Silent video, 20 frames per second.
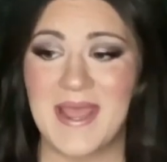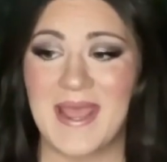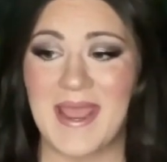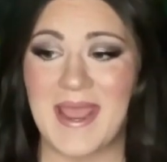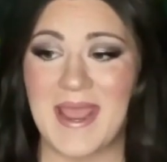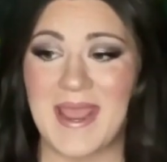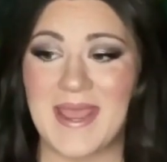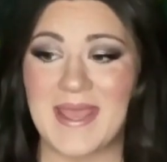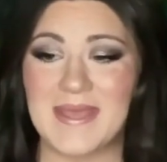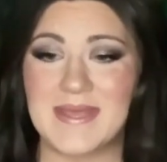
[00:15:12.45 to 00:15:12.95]

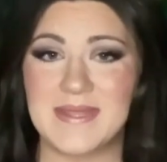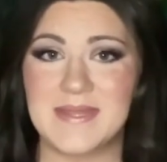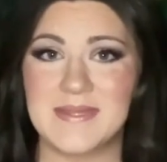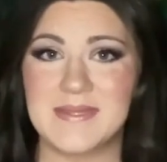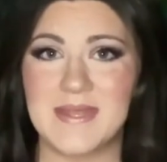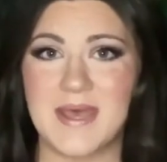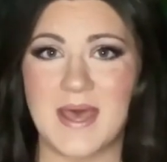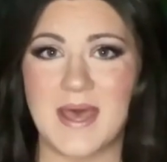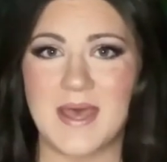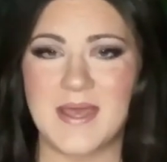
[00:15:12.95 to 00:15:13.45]
And
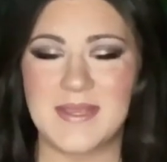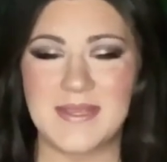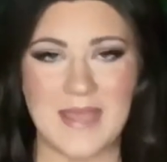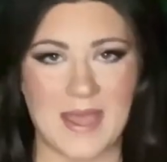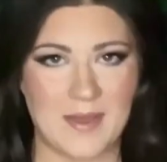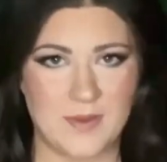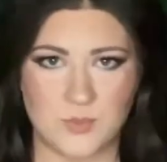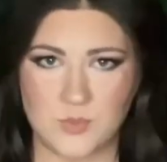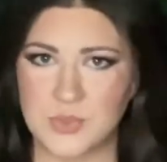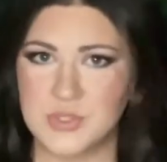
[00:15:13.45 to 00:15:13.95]

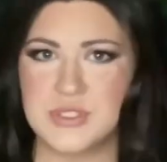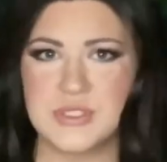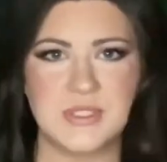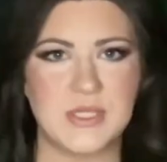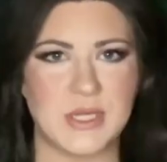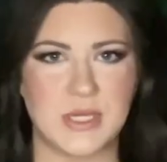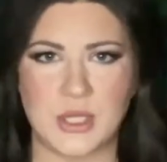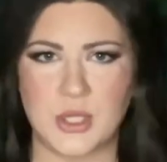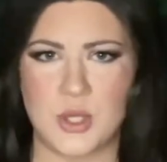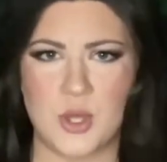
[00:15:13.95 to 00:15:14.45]
yeah, we're just
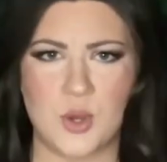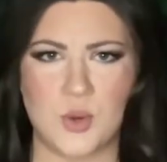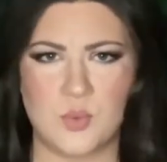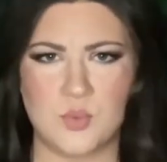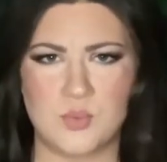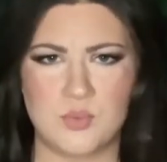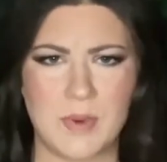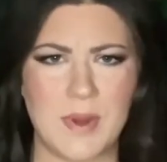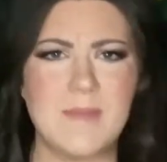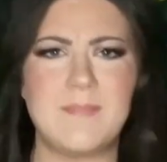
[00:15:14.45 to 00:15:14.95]
gonna
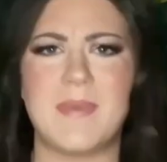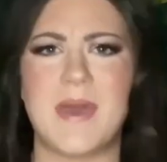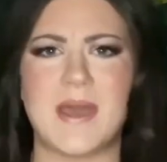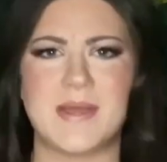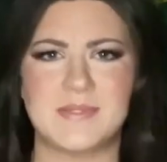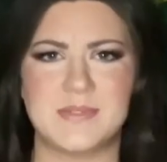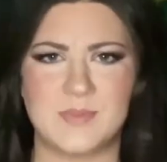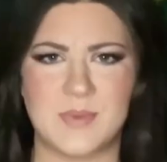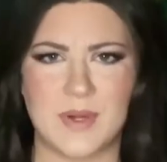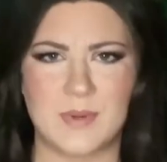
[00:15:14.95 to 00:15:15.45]
go right
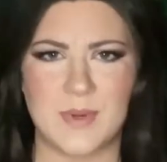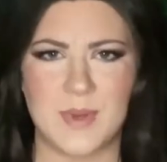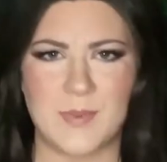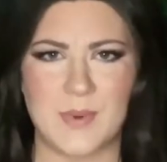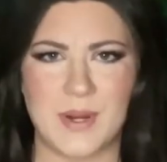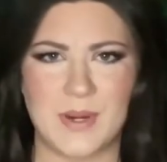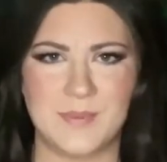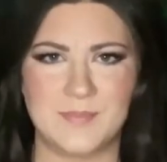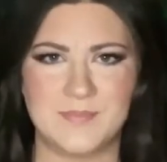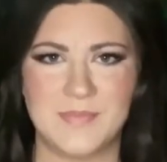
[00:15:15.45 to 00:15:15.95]
back to where we
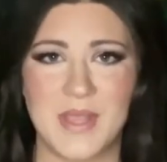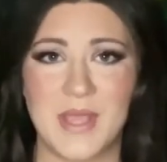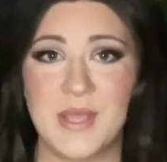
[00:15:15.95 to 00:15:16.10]
were.